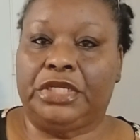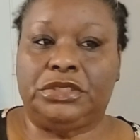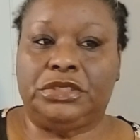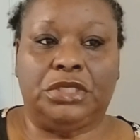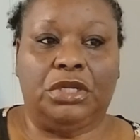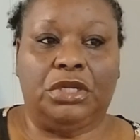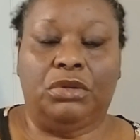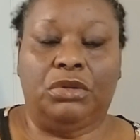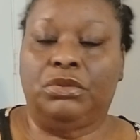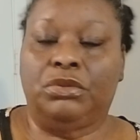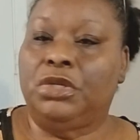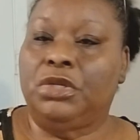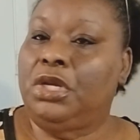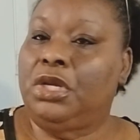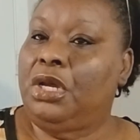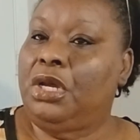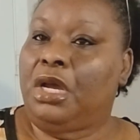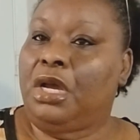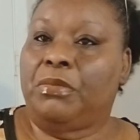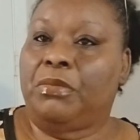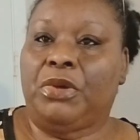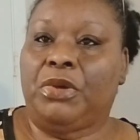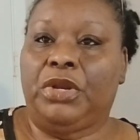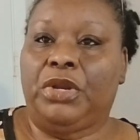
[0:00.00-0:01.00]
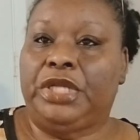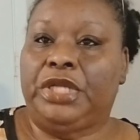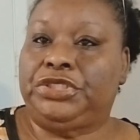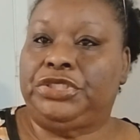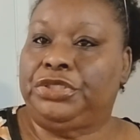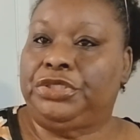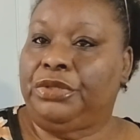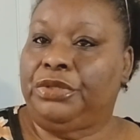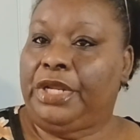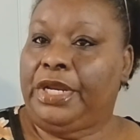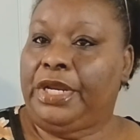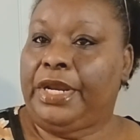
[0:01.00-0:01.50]
So, I'm going to
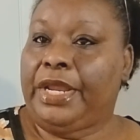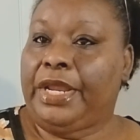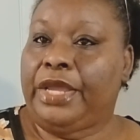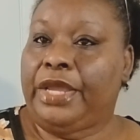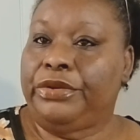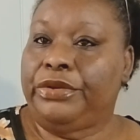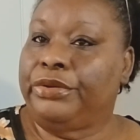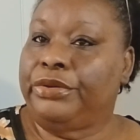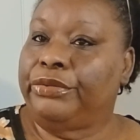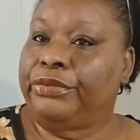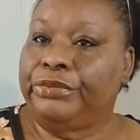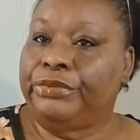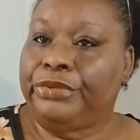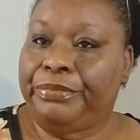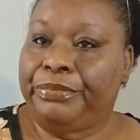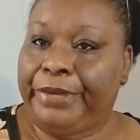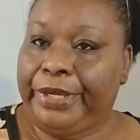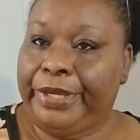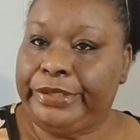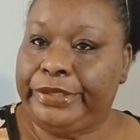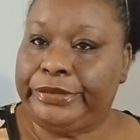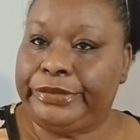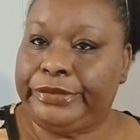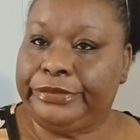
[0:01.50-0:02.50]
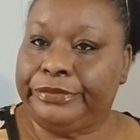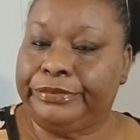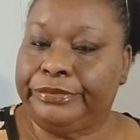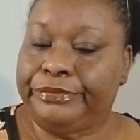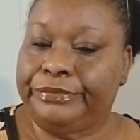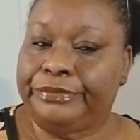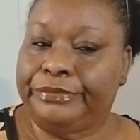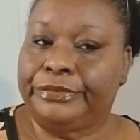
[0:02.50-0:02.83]
let you know that now. You can only do the basic.